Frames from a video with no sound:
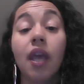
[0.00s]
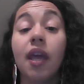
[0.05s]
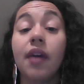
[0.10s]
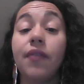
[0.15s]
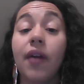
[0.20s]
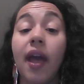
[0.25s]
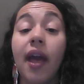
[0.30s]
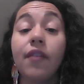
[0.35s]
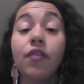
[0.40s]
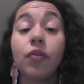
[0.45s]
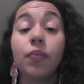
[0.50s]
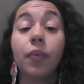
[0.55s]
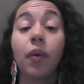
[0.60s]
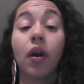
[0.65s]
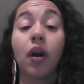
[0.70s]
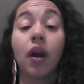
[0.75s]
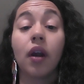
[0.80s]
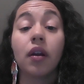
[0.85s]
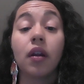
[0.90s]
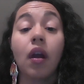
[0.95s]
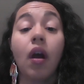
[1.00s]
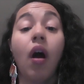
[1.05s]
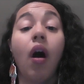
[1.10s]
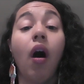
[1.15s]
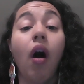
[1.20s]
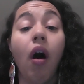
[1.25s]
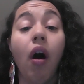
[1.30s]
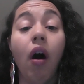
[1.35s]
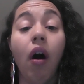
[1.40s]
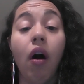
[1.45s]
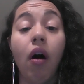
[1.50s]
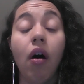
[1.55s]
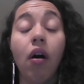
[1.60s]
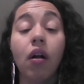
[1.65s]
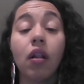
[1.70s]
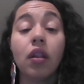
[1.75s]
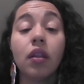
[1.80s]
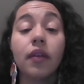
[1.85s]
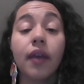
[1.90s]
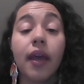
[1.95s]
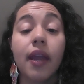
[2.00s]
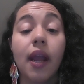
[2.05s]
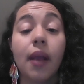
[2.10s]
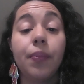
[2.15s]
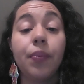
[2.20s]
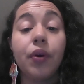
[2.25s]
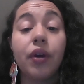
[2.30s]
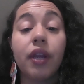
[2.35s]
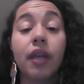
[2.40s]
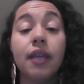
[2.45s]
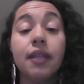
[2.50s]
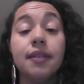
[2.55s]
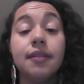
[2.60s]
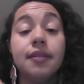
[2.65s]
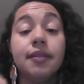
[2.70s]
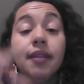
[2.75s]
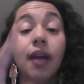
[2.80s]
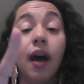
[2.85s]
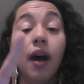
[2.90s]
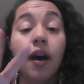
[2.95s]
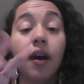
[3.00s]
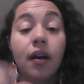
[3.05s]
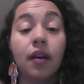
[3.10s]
if I have a part all and I put in d,